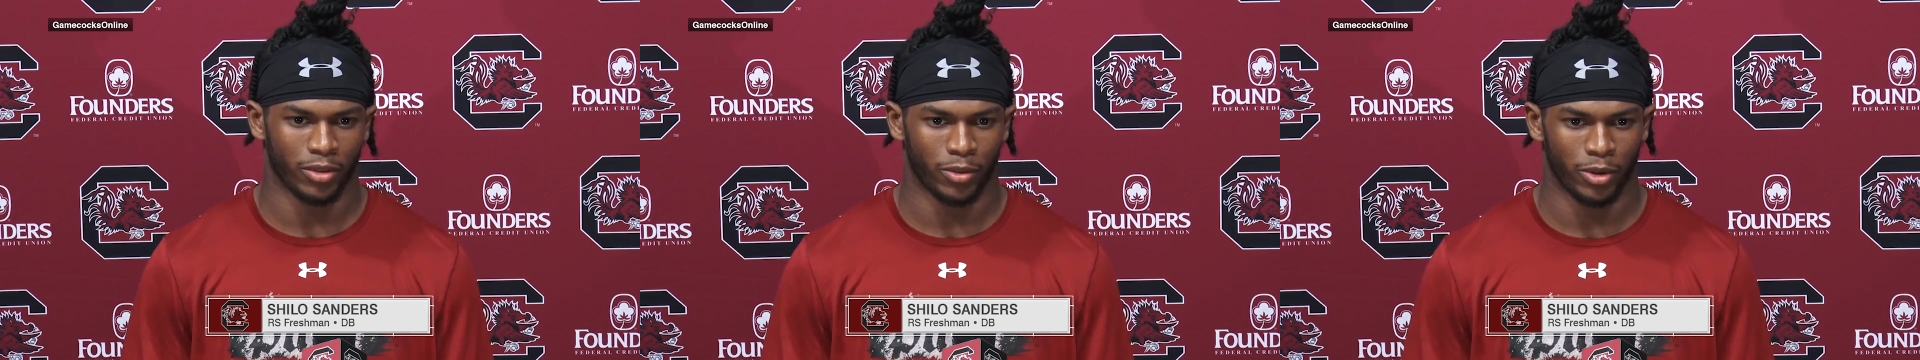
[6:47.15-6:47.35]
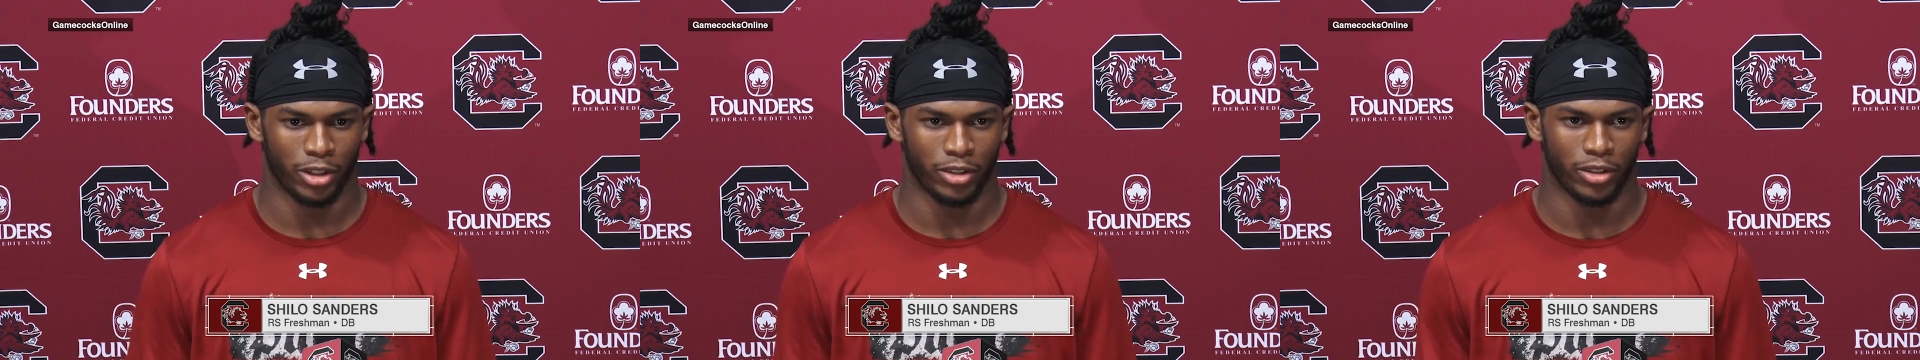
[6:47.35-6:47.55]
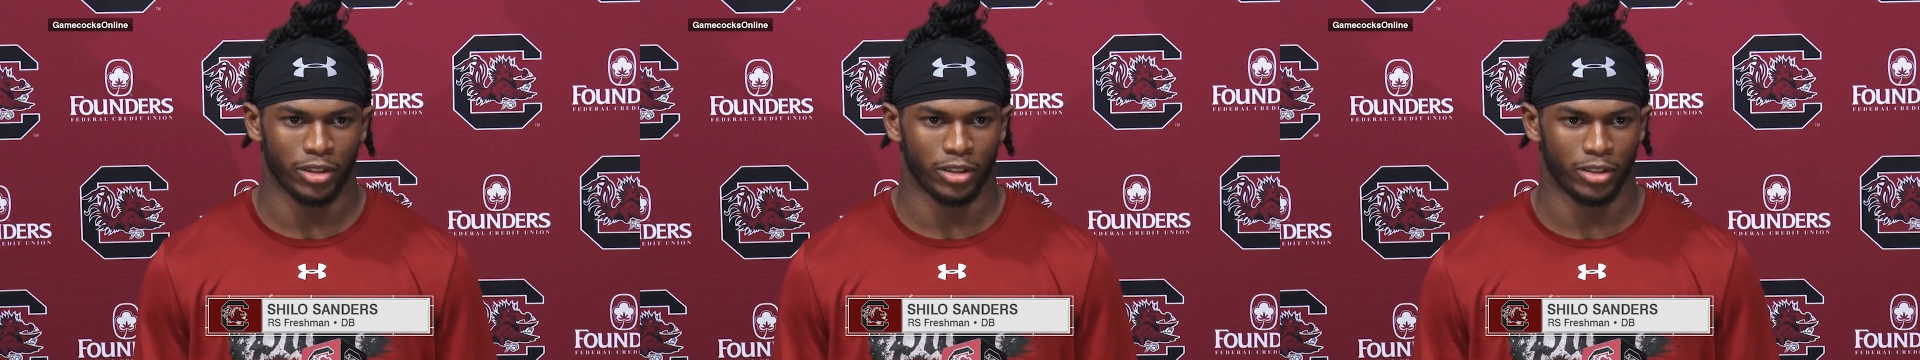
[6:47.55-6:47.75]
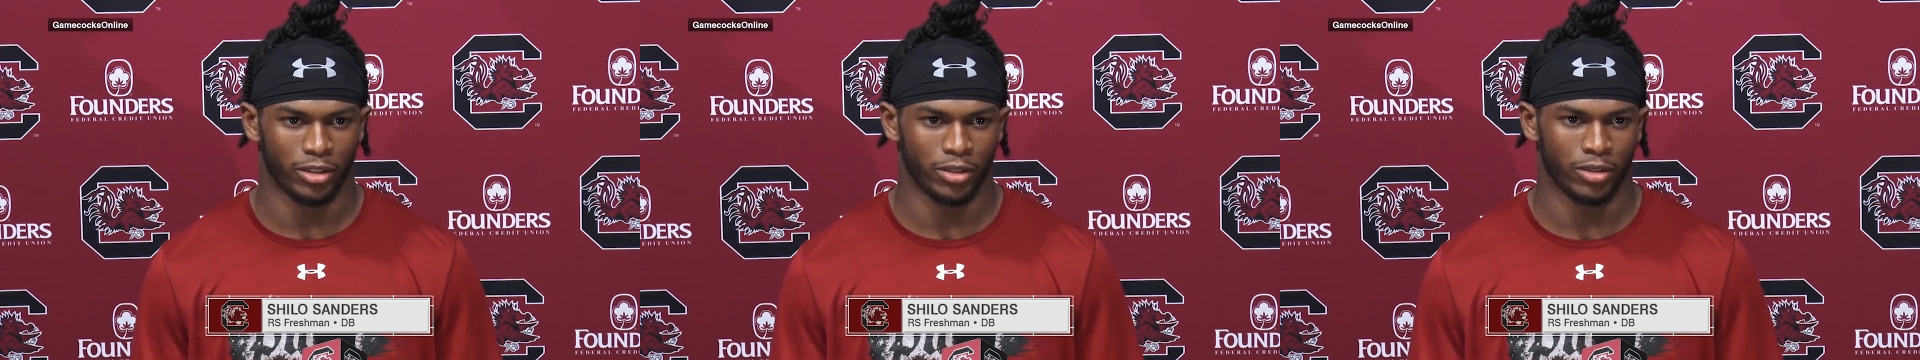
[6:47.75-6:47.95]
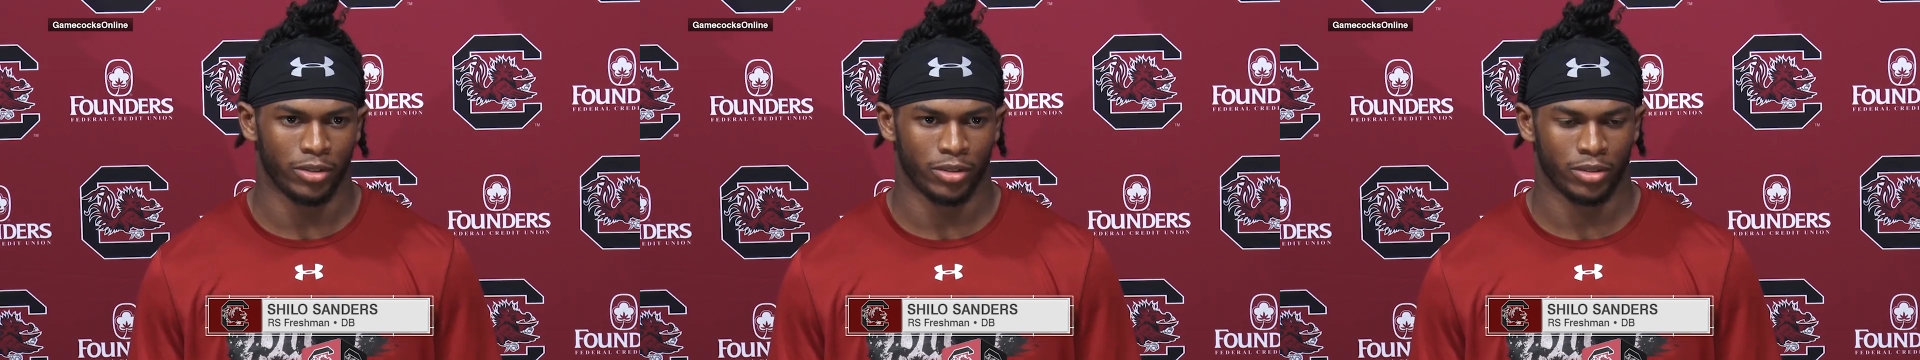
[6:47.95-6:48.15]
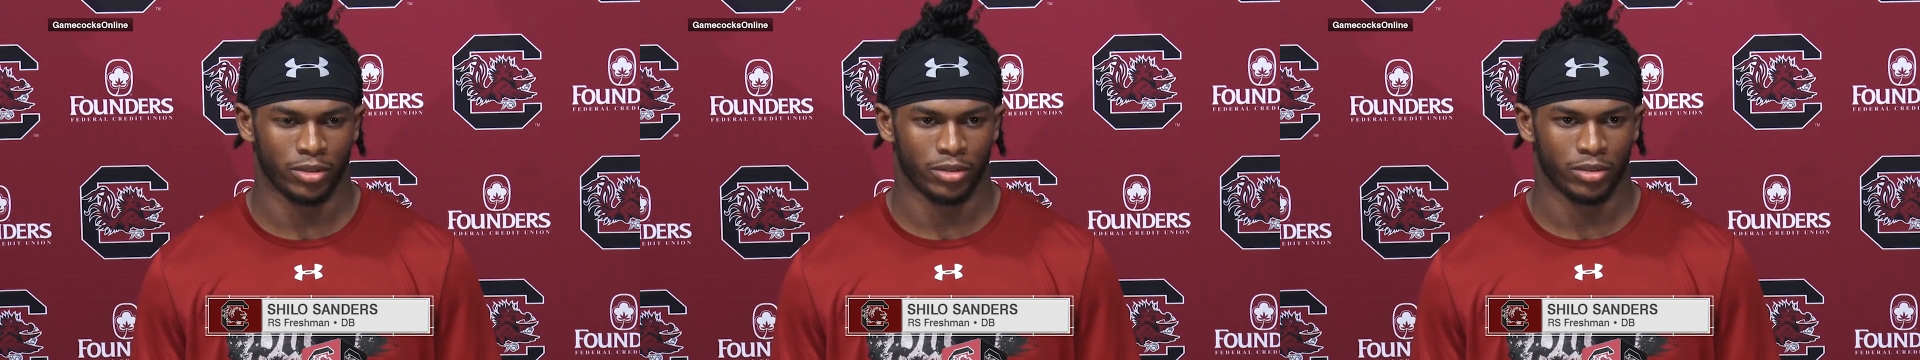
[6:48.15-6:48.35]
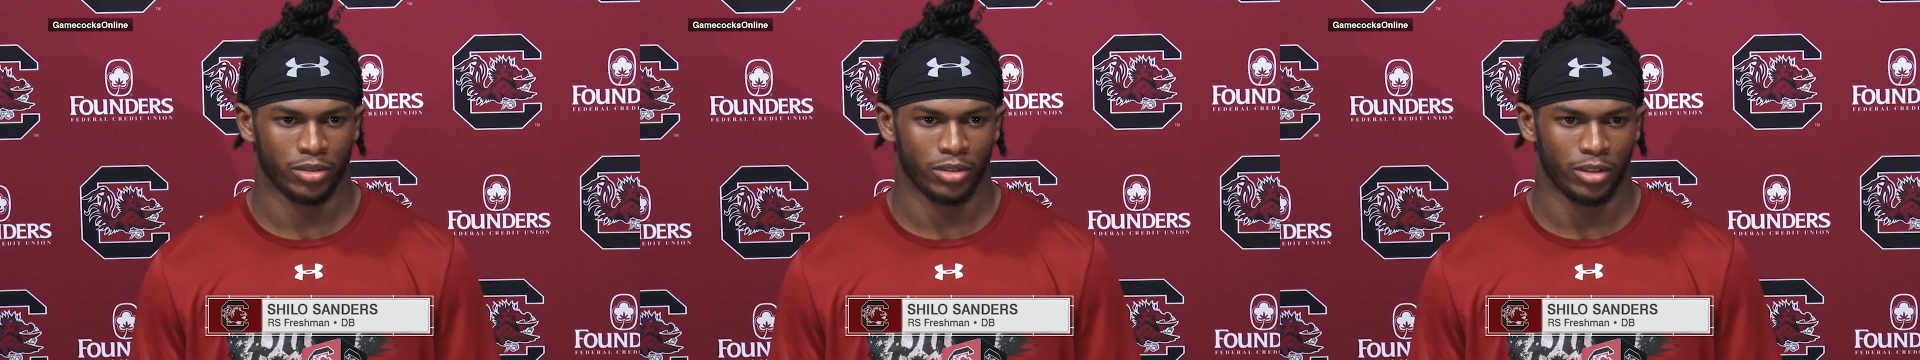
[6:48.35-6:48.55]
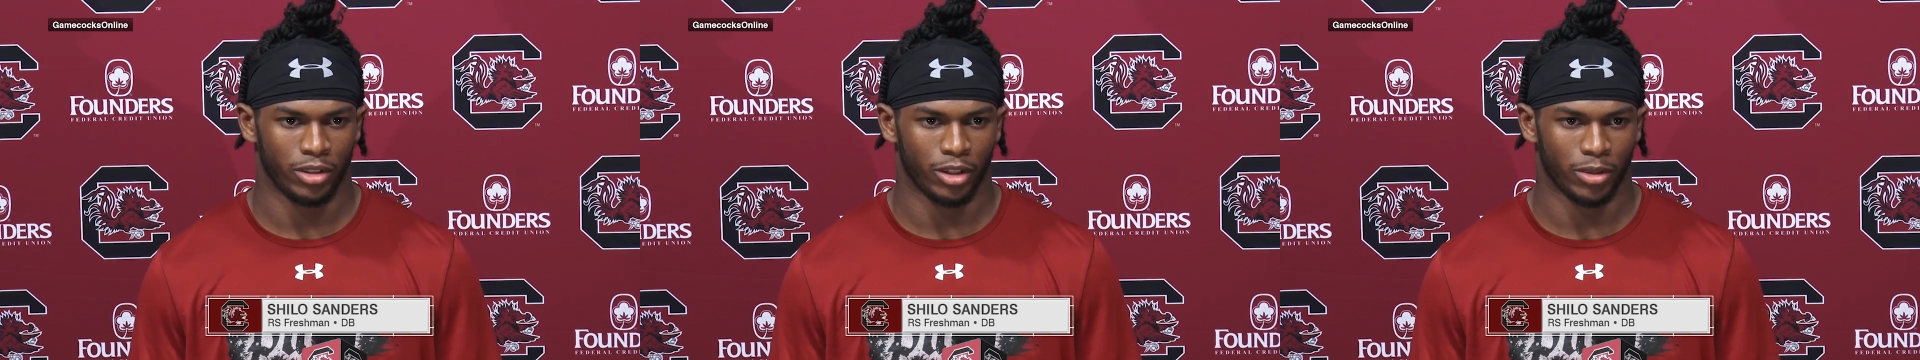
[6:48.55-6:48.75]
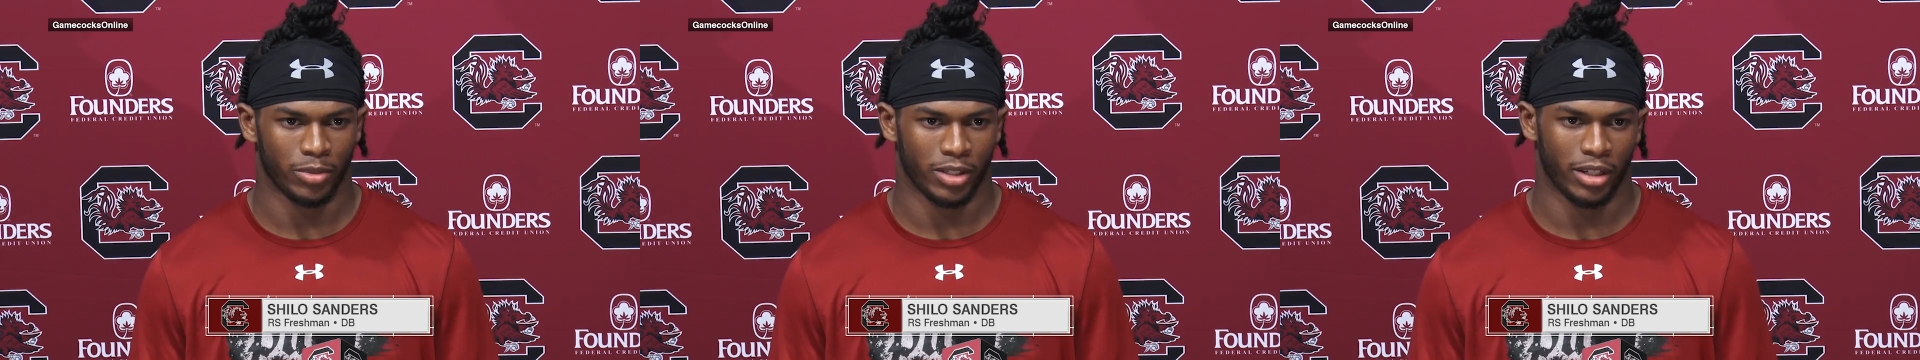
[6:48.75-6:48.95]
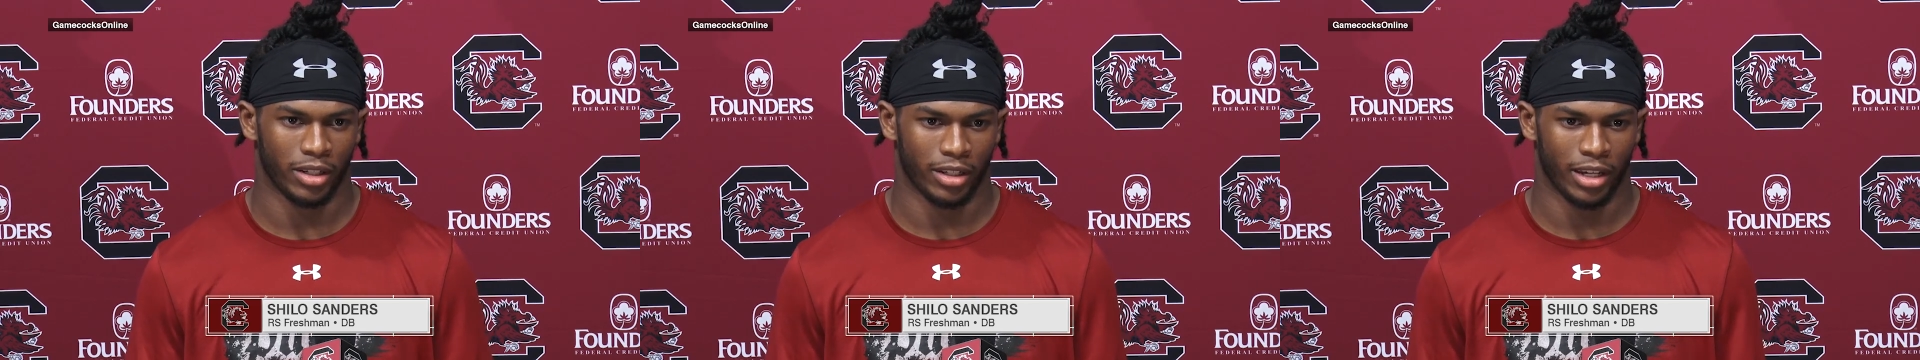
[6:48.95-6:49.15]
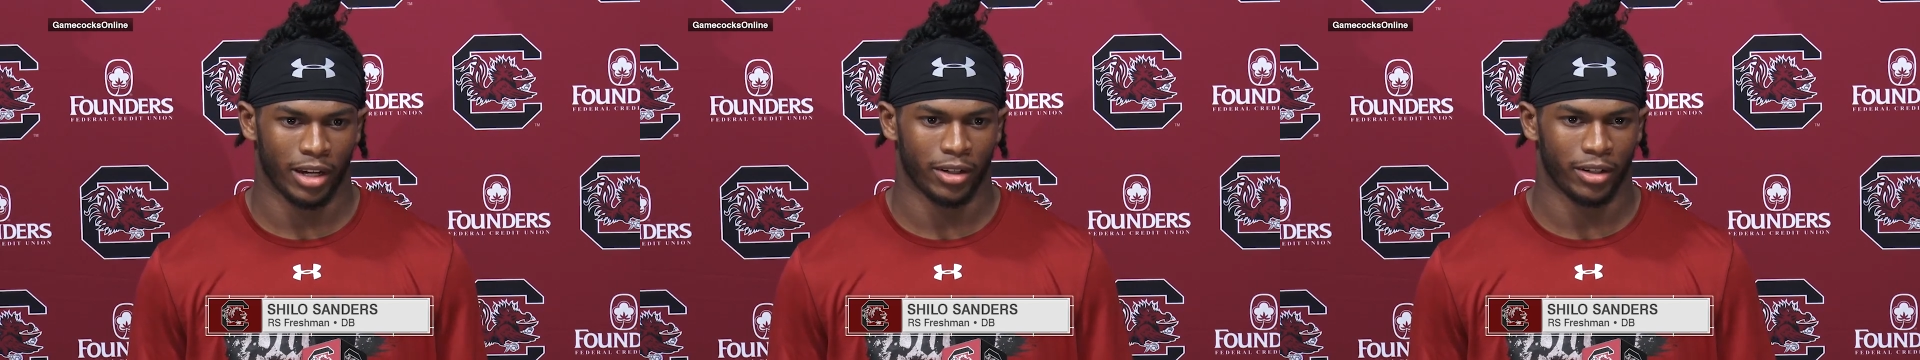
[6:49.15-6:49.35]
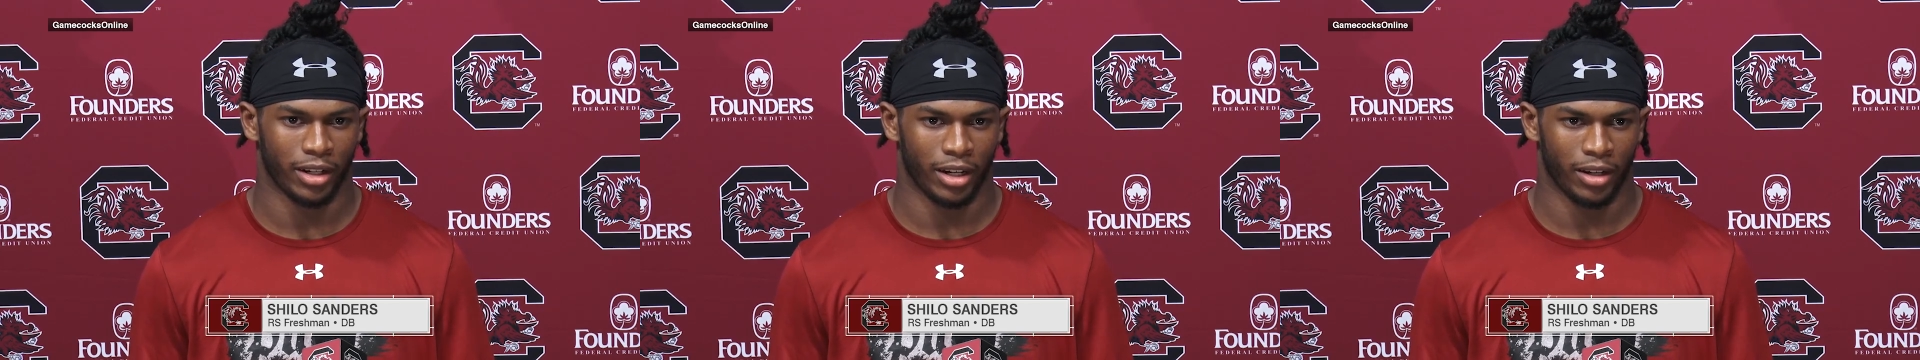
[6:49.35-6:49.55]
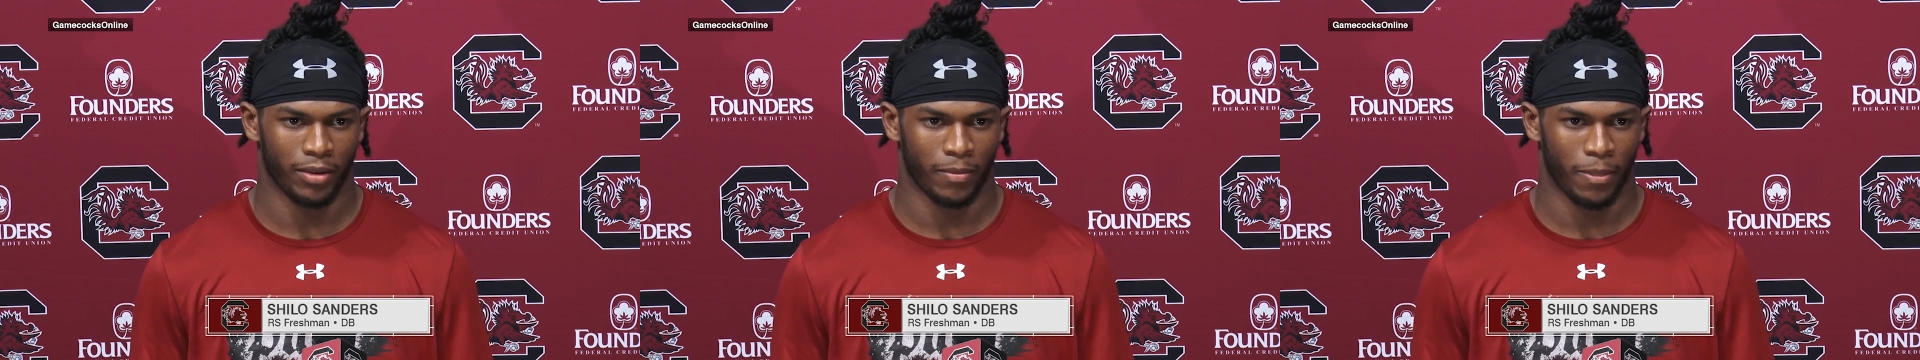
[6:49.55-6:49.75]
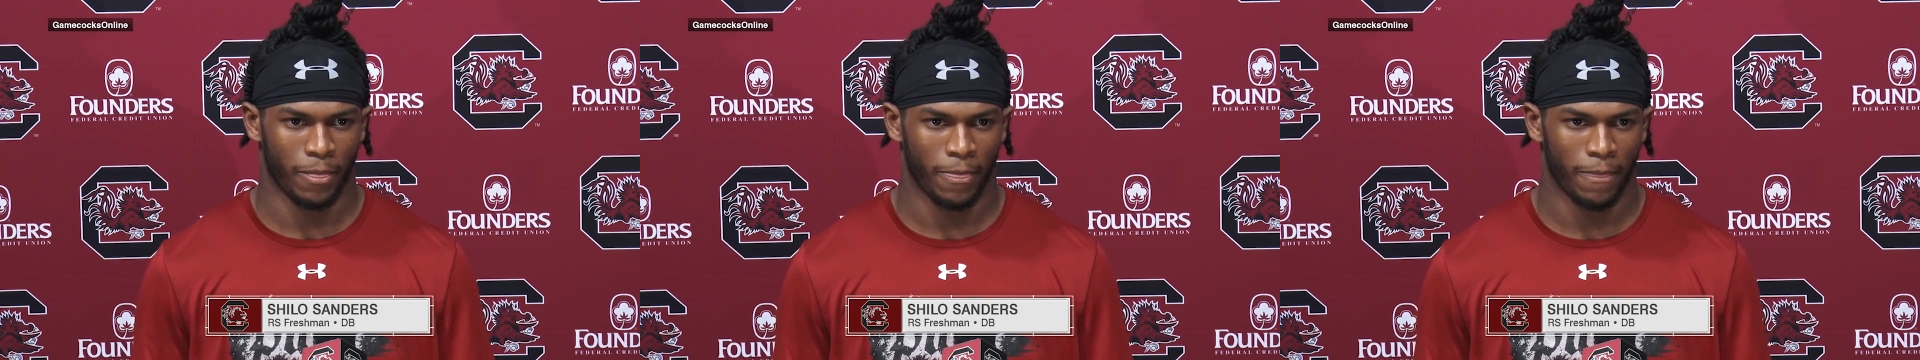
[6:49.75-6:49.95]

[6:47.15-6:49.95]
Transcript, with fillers: what are you gonna do? You know what I'm saying to counter that